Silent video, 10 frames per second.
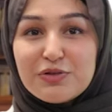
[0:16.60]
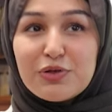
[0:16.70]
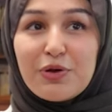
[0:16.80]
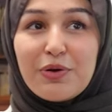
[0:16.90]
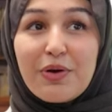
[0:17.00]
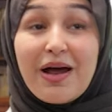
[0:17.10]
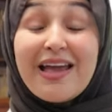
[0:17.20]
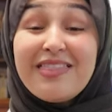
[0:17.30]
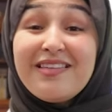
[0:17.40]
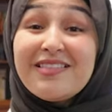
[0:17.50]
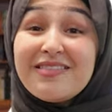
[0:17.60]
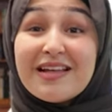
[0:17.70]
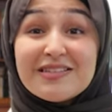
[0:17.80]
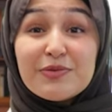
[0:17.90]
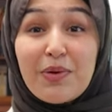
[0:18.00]
So I think that
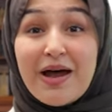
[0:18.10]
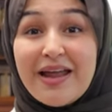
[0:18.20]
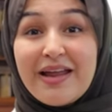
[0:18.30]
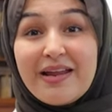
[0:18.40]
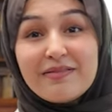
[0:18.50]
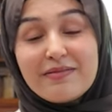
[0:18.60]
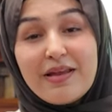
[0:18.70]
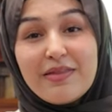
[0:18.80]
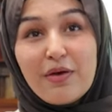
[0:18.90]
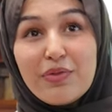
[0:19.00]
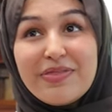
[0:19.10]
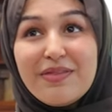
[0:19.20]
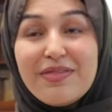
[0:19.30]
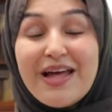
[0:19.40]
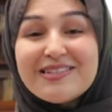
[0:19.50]
that's
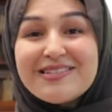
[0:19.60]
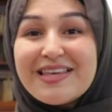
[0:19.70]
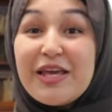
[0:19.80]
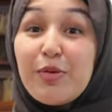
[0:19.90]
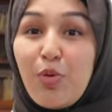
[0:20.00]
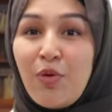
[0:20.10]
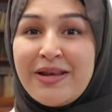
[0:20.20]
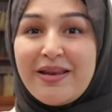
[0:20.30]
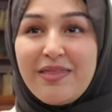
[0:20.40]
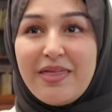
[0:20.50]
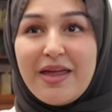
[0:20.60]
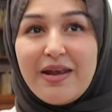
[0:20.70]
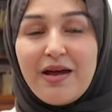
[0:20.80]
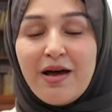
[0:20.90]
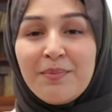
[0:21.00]
the key point
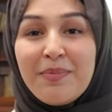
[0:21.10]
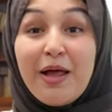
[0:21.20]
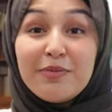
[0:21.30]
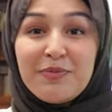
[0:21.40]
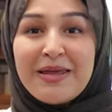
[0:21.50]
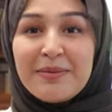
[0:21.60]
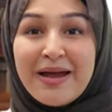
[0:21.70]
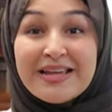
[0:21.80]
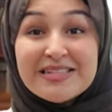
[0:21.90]
that helped me in my